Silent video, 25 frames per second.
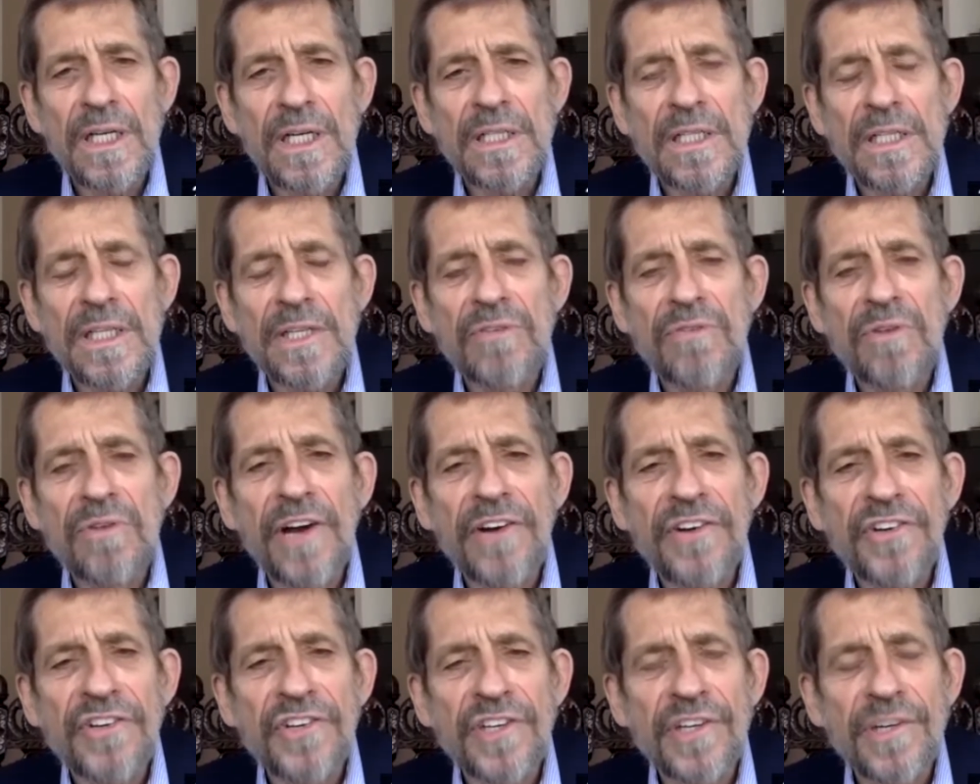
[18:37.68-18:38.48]
in
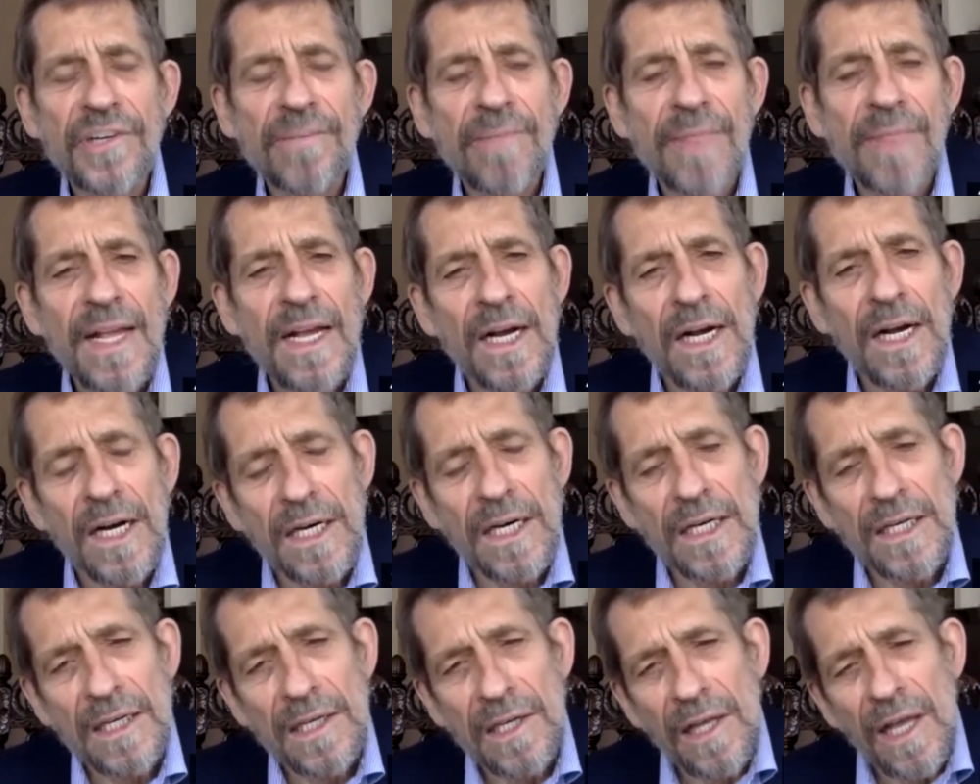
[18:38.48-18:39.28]
Russia,
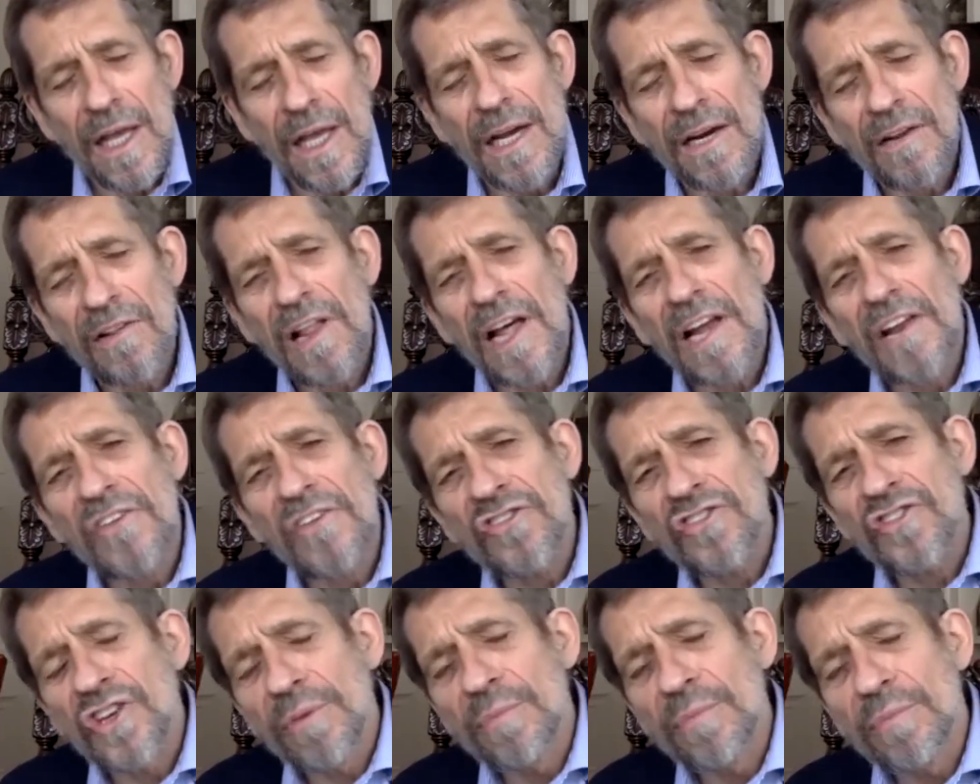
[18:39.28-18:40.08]
and a lot of
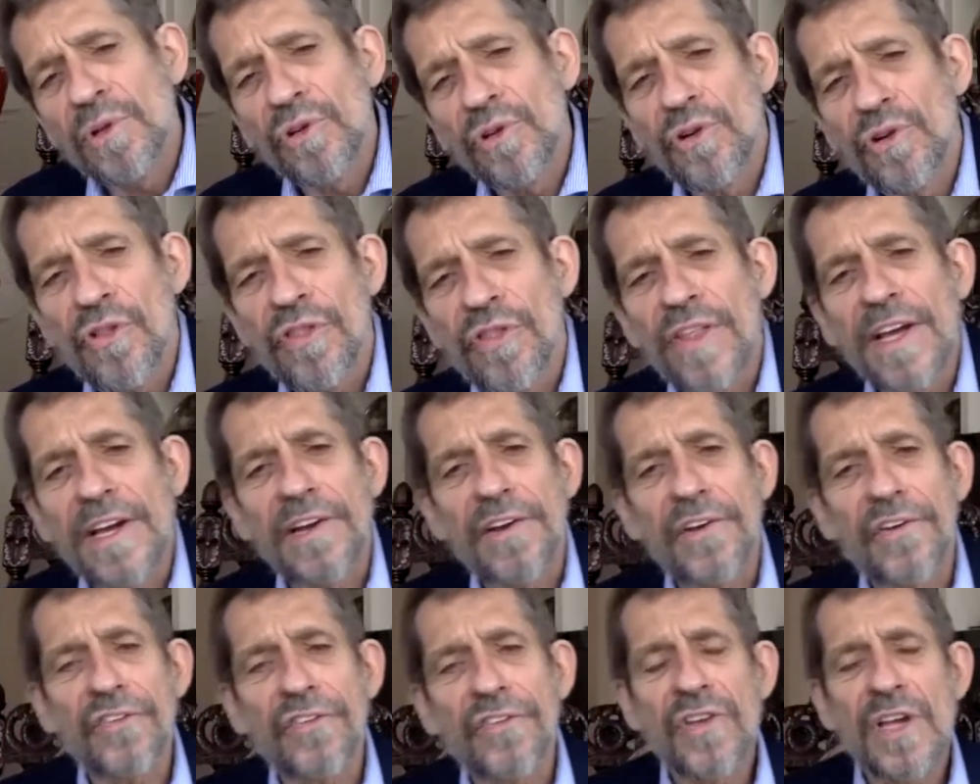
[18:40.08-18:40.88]
similar
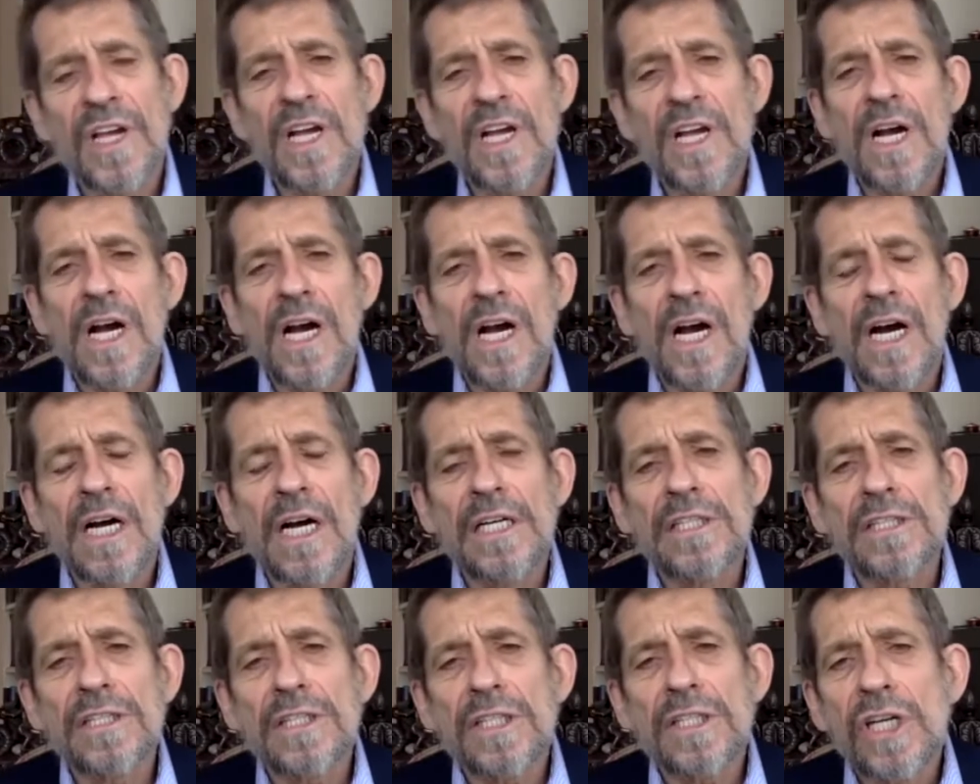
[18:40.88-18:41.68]
things.
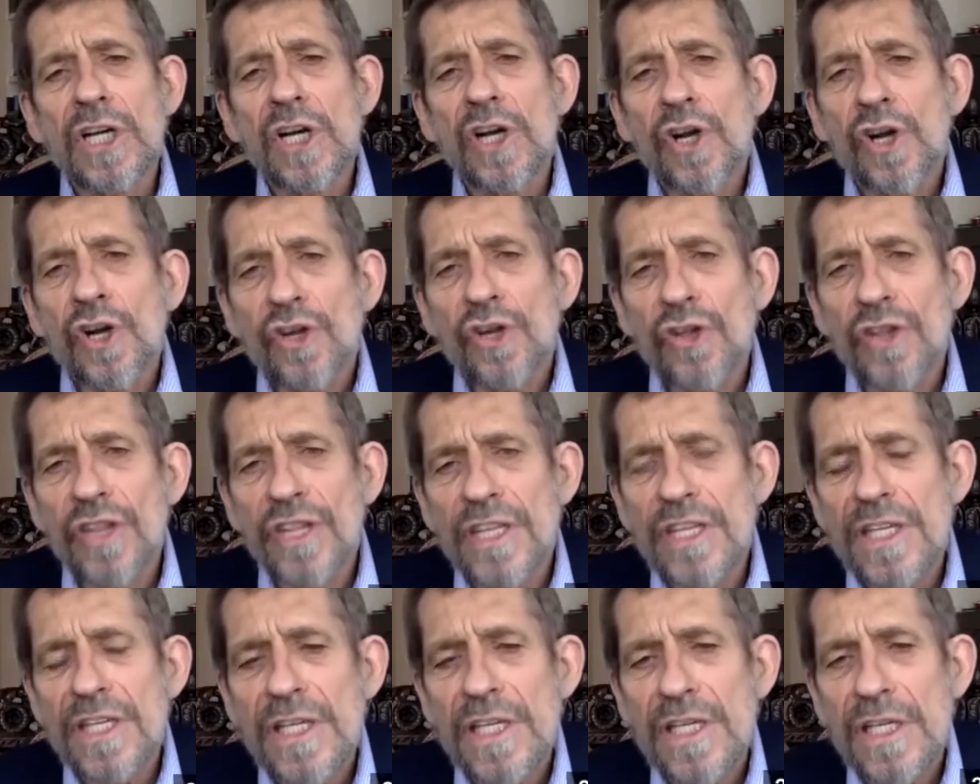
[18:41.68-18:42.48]

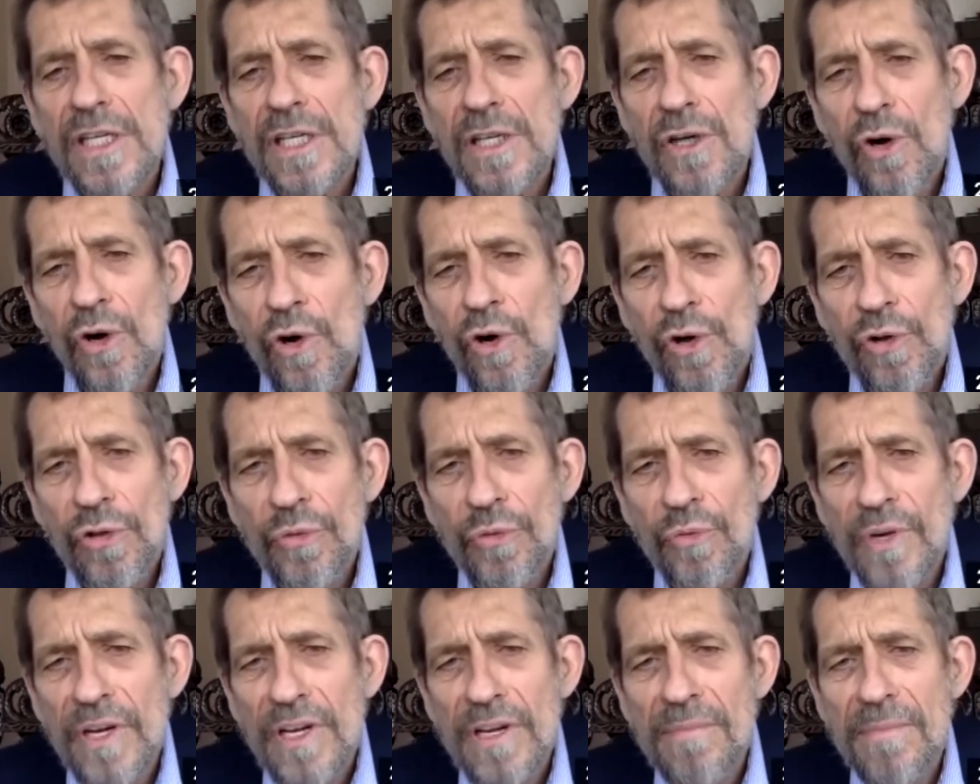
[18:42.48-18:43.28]
All
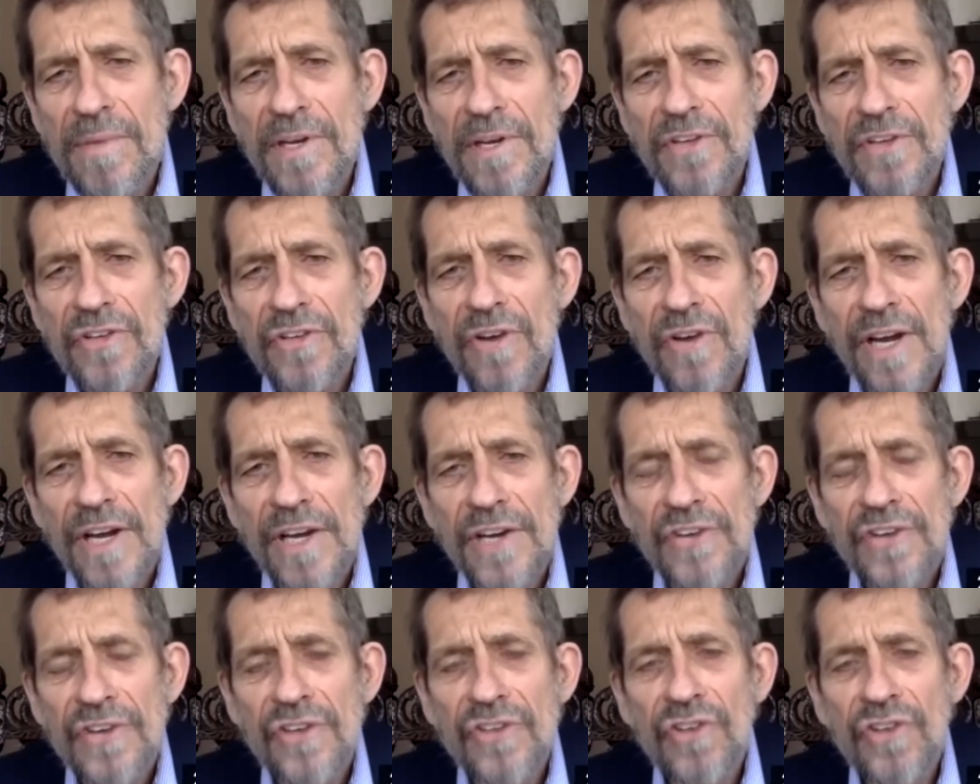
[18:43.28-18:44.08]
three
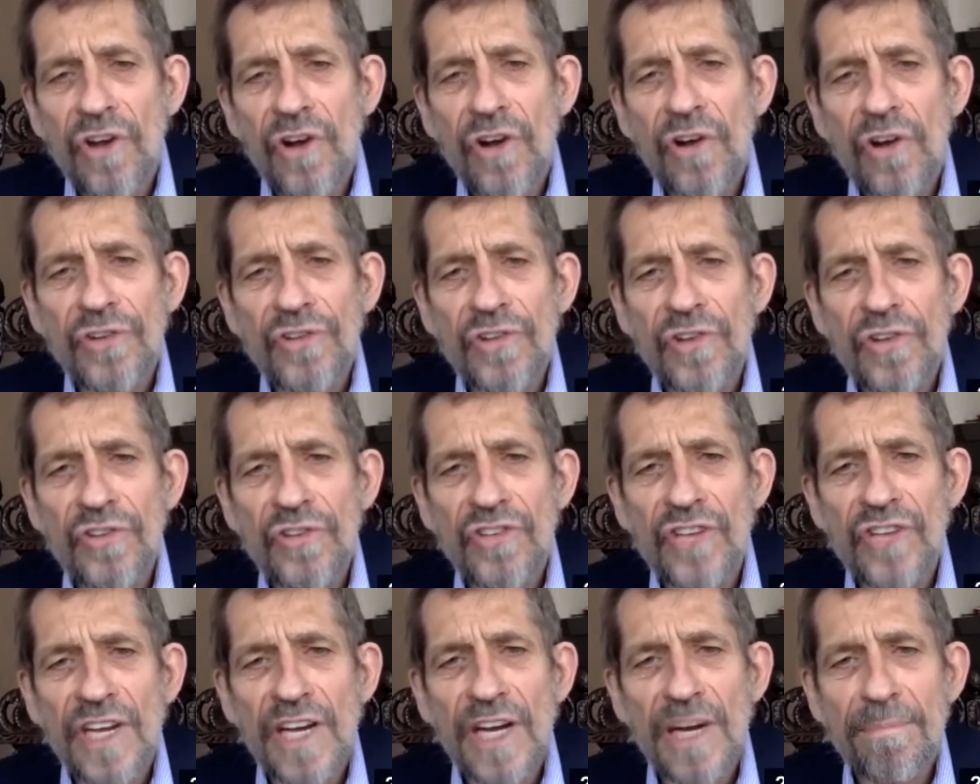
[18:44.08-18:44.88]
administrations also
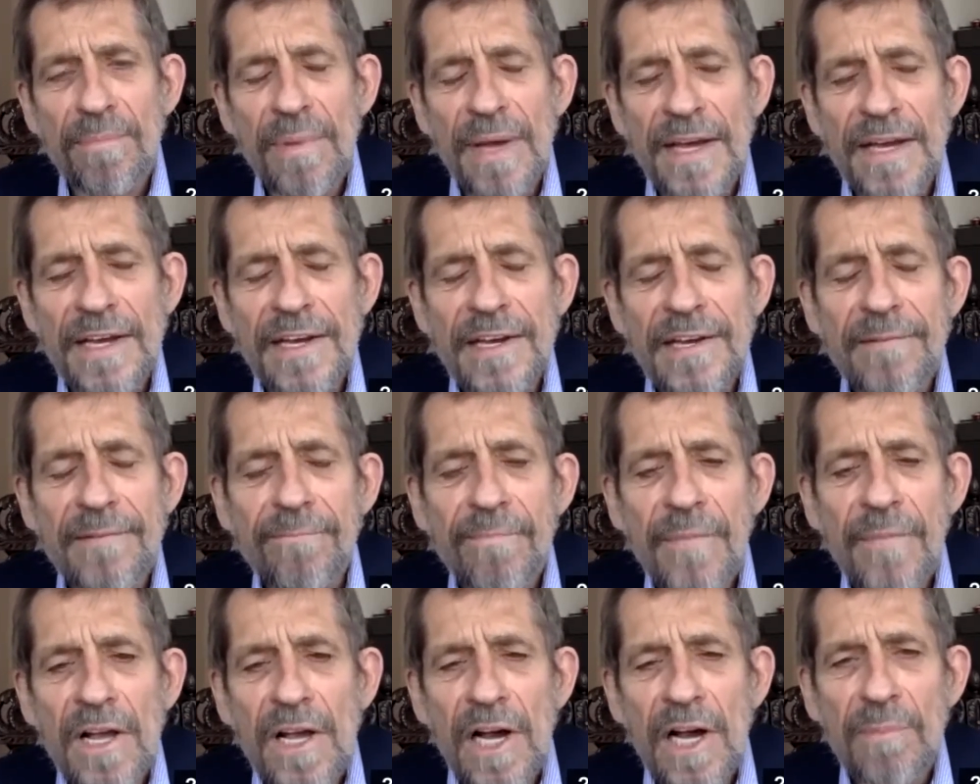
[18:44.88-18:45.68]
set up a
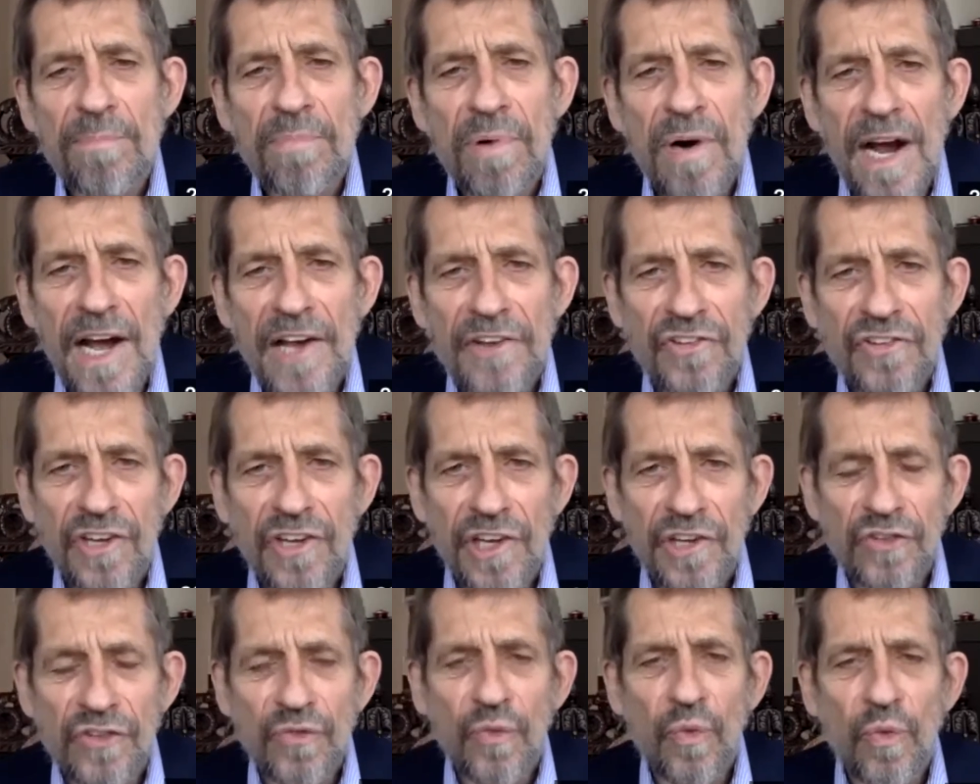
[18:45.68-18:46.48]

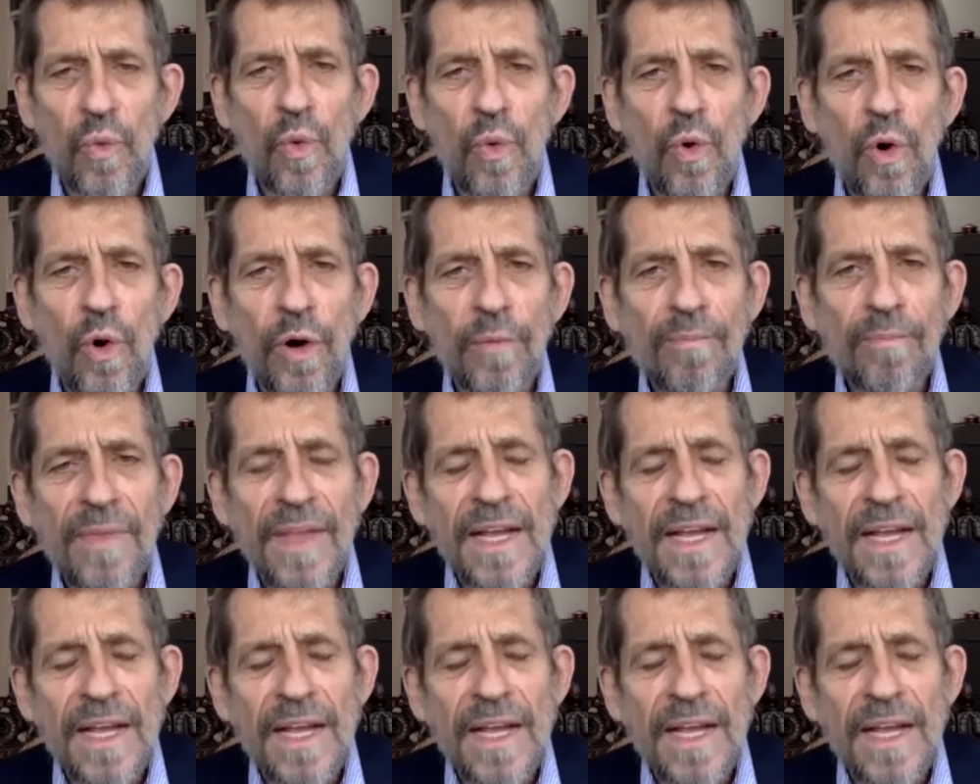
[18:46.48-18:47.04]
process for